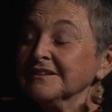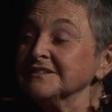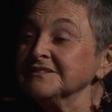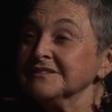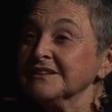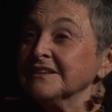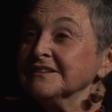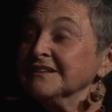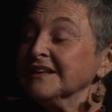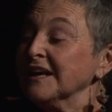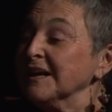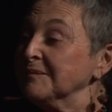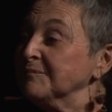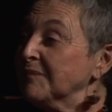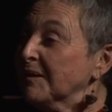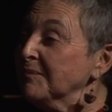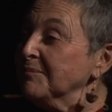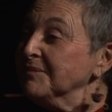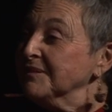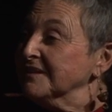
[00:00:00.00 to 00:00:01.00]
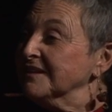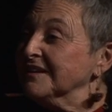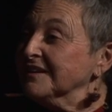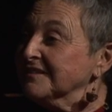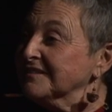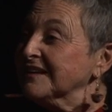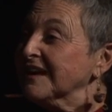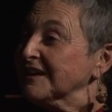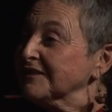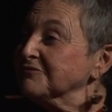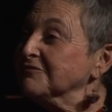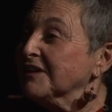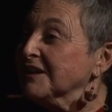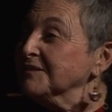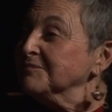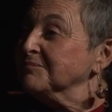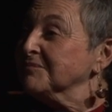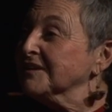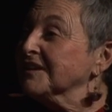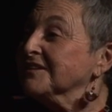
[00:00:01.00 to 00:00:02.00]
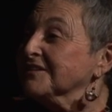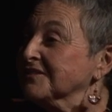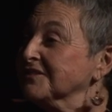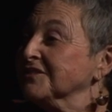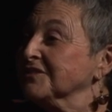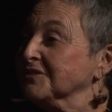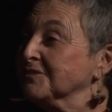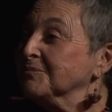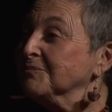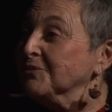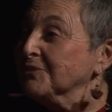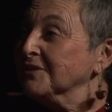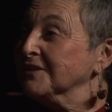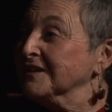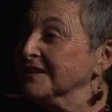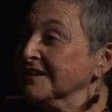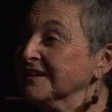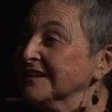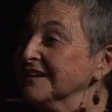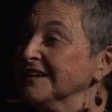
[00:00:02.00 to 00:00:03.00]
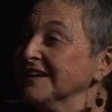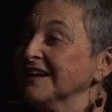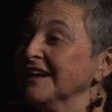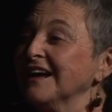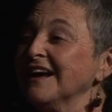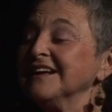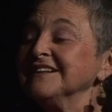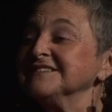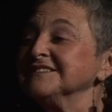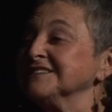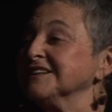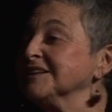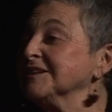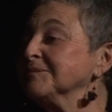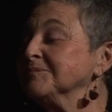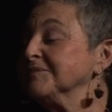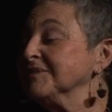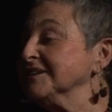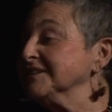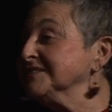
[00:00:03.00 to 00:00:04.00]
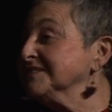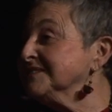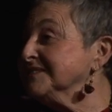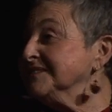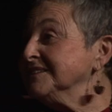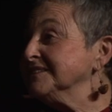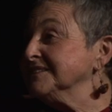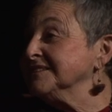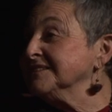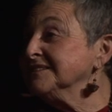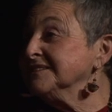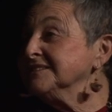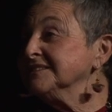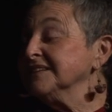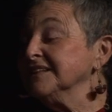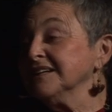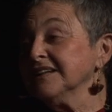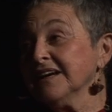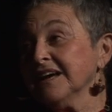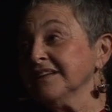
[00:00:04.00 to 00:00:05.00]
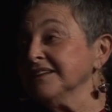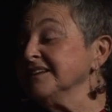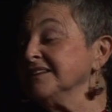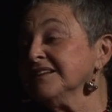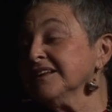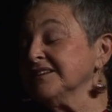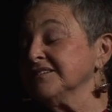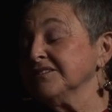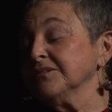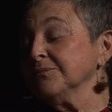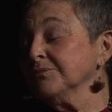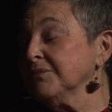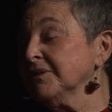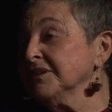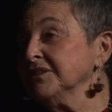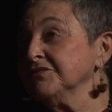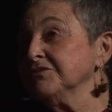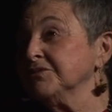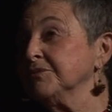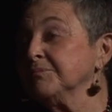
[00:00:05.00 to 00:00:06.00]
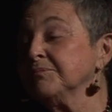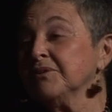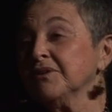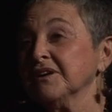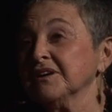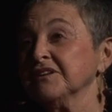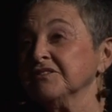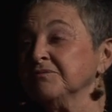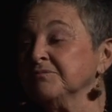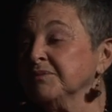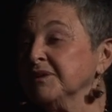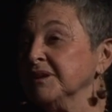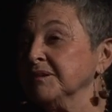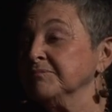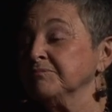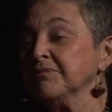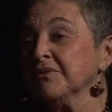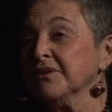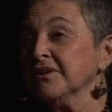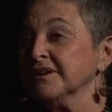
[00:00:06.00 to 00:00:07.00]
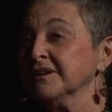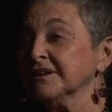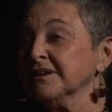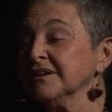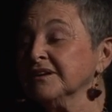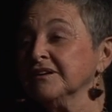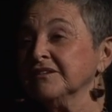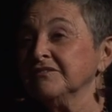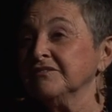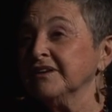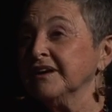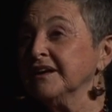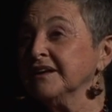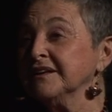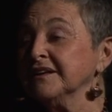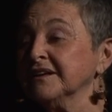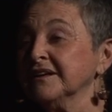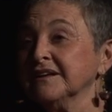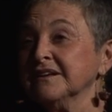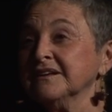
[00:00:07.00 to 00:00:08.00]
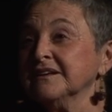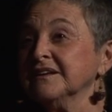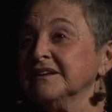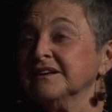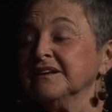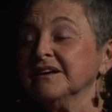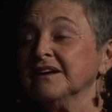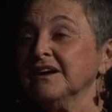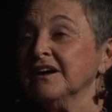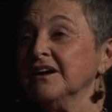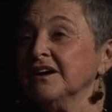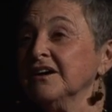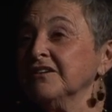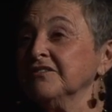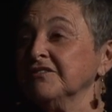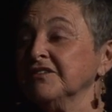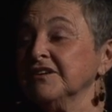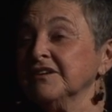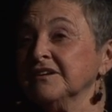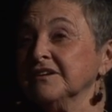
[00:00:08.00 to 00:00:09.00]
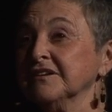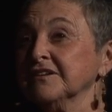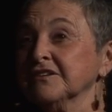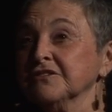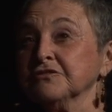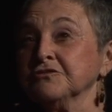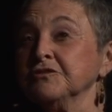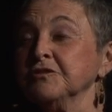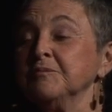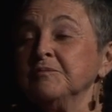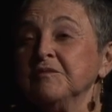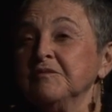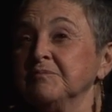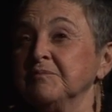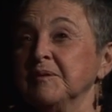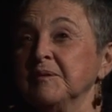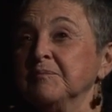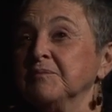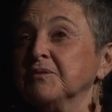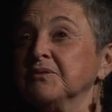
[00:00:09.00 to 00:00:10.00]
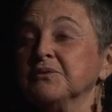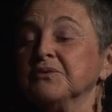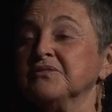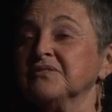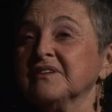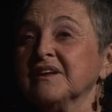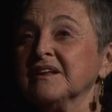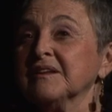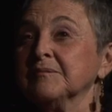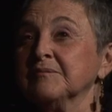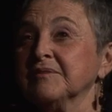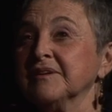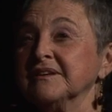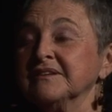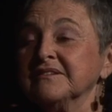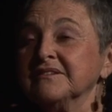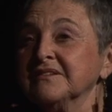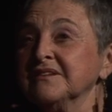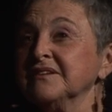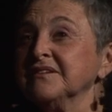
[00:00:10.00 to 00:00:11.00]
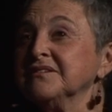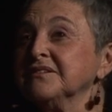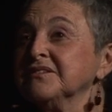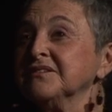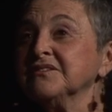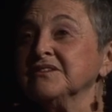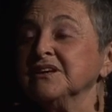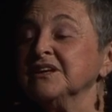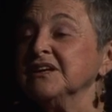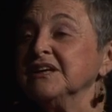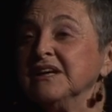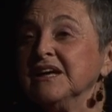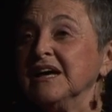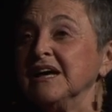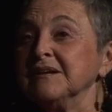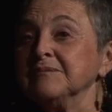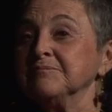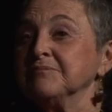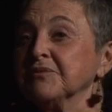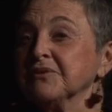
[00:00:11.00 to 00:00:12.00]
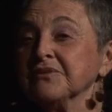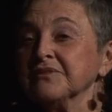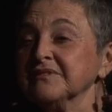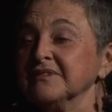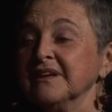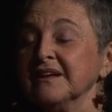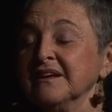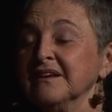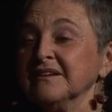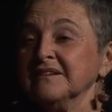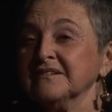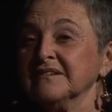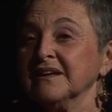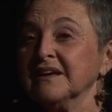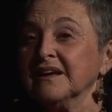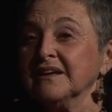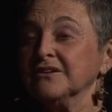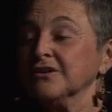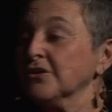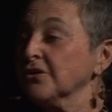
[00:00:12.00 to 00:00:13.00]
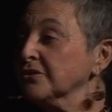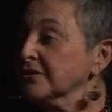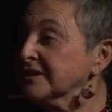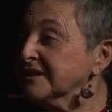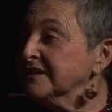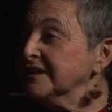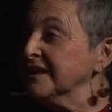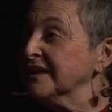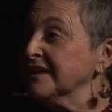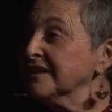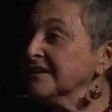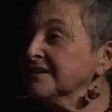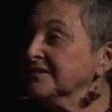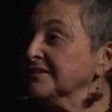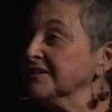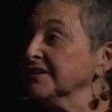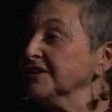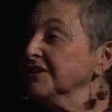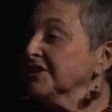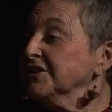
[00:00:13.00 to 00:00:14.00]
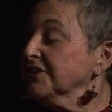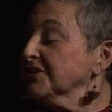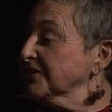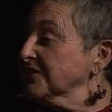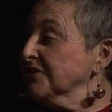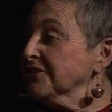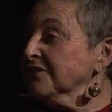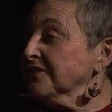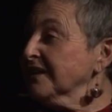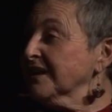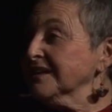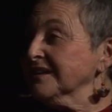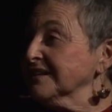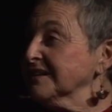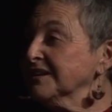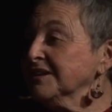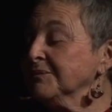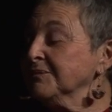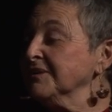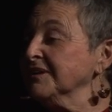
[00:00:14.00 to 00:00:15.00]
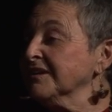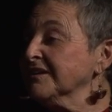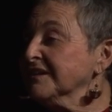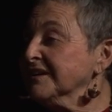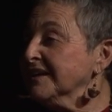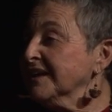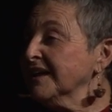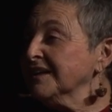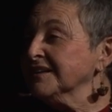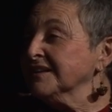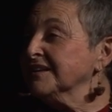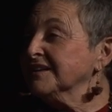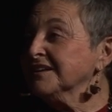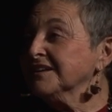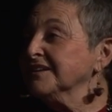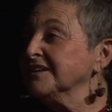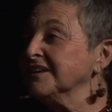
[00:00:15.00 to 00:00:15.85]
The sun came up in the exact right place this morning and celebrates seasons. I think that's a wonderful part of being part of a group of people who celebrate seasons and birthdays and holy days, so that here we are again at